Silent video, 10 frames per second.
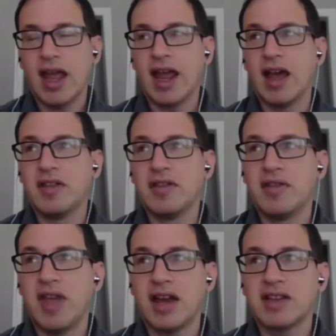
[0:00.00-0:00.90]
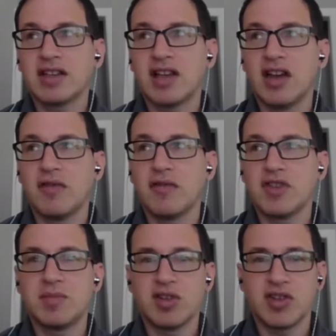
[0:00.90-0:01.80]
And that is a kind of
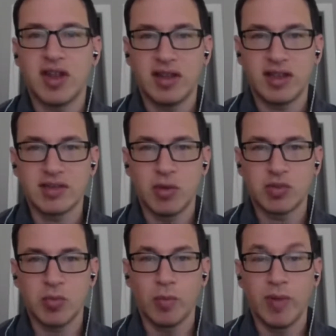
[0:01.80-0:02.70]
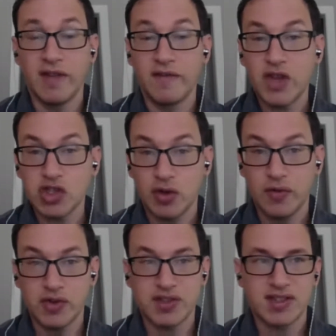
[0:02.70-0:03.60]
free speech that I think is much more beneficial
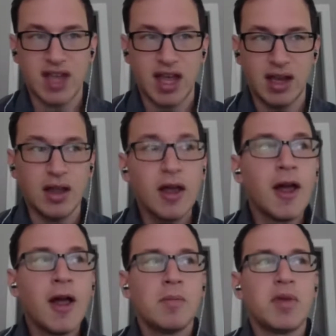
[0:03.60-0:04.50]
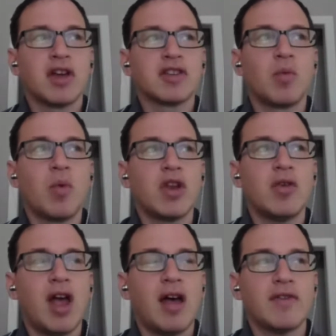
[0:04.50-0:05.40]
for society. Because when
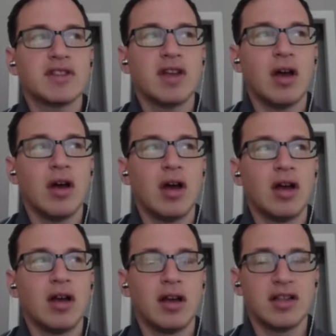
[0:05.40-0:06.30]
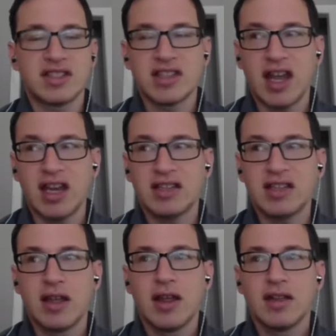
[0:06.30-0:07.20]
you have a site
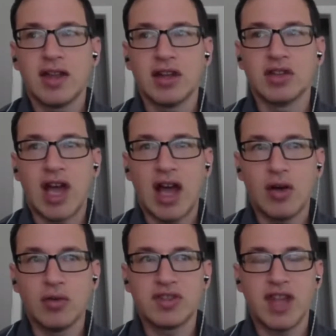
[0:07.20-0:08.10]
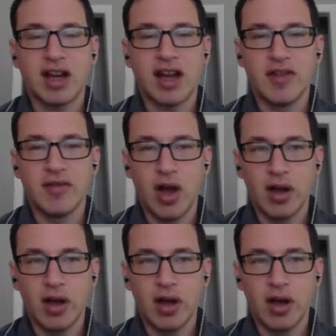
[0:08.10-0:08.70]
that allows that kind of